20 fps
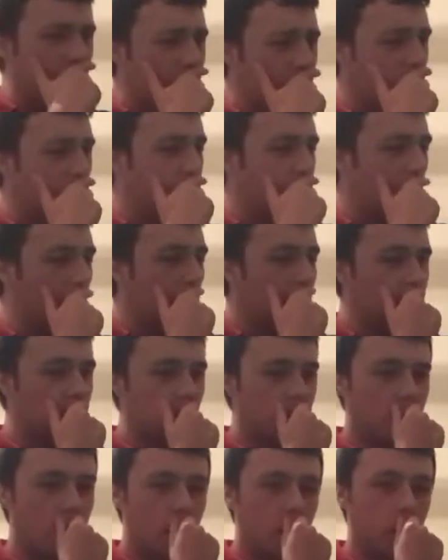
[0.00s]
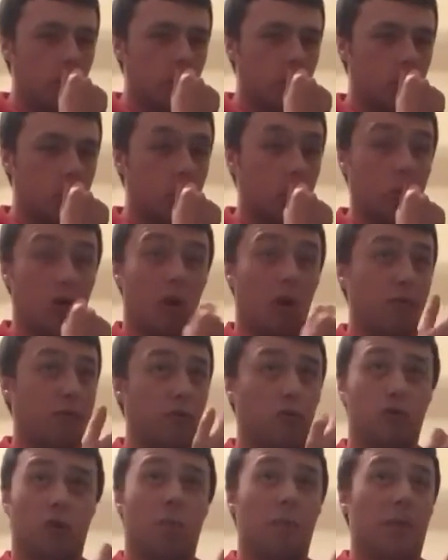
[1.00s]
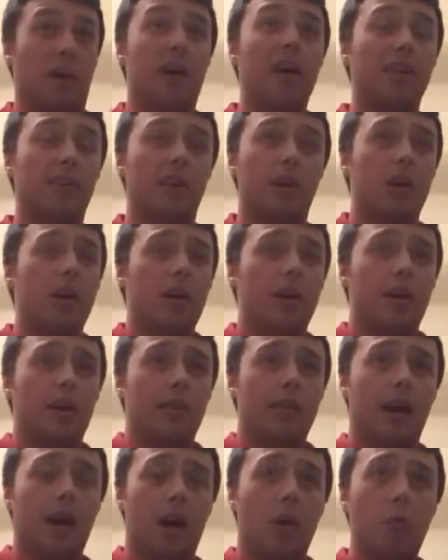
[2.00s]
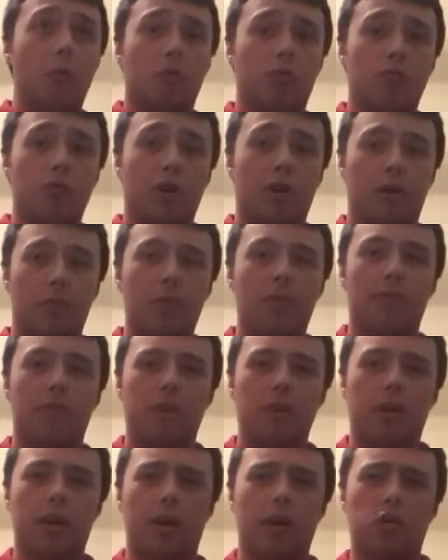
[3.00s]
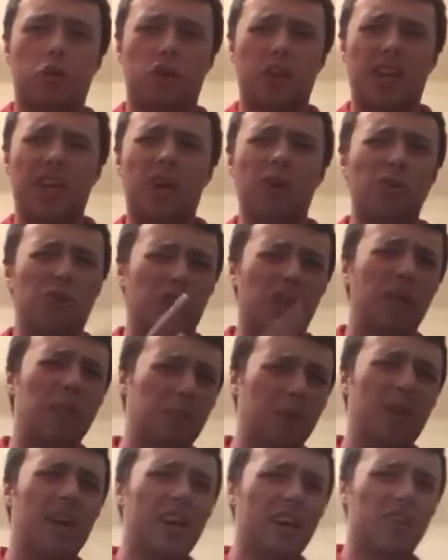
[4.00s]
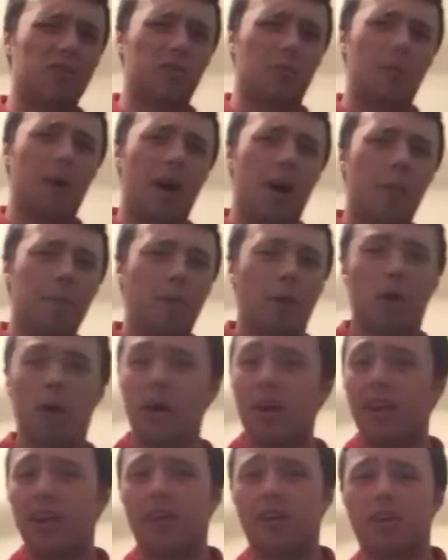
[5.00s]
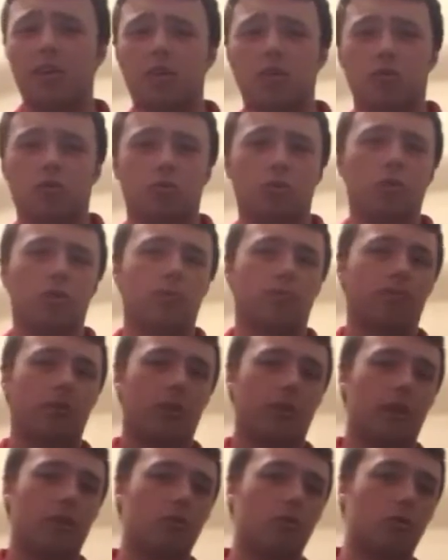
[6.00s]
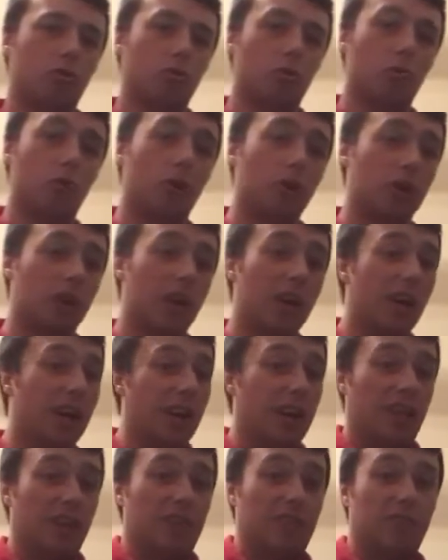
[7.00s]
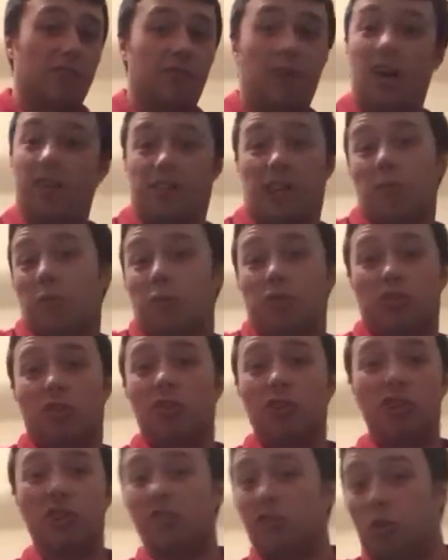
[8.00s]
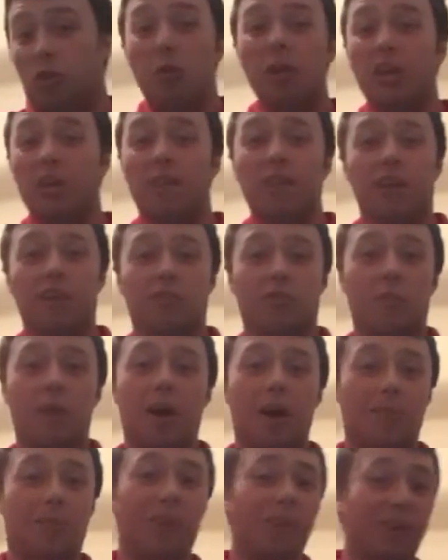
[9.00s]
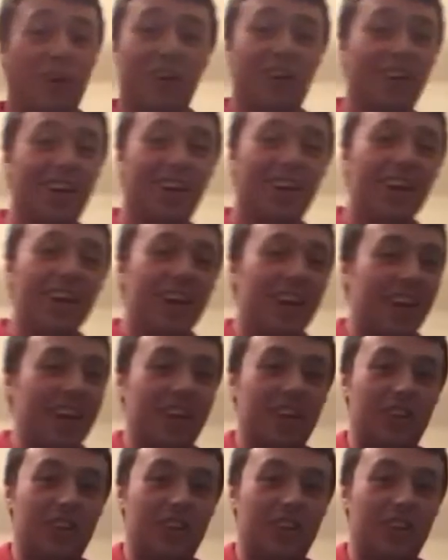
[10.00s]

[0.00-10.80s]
there is one ASMR off the top of my head that I would recommend for you guys, check out GBASMR. ASMR. I'll put her link in the description for you guys so you can watch as far as I'm concerned, she's the queen of ASMR.